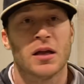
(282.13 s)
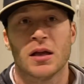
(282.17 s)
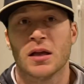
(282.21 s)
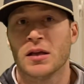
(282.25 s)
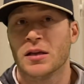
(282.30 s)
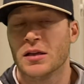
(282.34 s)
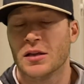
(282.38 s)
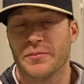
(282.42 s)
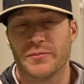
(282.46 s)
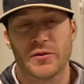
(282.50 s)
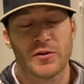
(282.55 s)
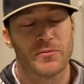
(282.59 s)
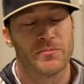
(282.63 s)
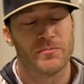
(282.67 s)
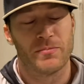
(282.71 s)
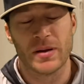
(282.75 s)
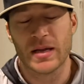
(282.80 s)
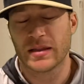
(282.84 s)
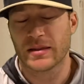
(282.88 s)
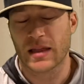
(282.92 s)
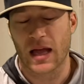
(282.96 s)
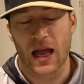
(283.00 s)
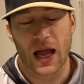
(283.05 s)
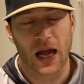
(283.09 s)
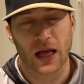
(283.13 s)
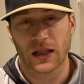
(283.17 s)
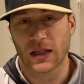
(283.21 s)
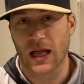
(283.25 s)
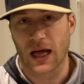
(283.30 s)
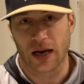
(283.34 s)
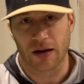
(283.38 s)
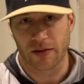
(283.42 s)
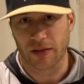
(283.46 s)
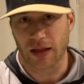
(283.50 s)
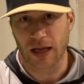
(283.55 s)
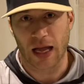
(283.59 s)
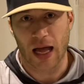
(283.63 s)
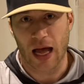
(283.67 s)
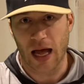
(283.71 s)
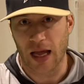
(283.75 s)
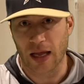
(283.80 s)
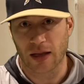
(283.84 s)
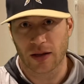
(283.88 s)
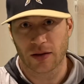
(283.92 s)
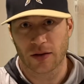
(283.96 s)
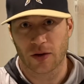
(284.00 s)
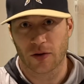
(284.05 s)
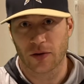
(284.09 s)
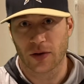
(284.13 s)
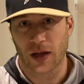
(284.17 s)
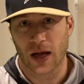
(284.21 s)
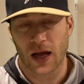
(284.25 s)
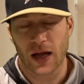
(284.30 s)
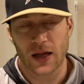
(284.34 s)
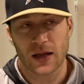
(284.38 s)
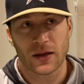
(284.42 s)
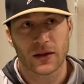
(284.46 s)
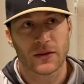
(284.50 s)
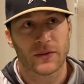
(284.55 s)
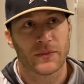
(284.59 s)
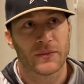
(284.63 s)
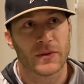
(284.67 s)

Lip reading: you just beat the hell out of the guy, okay?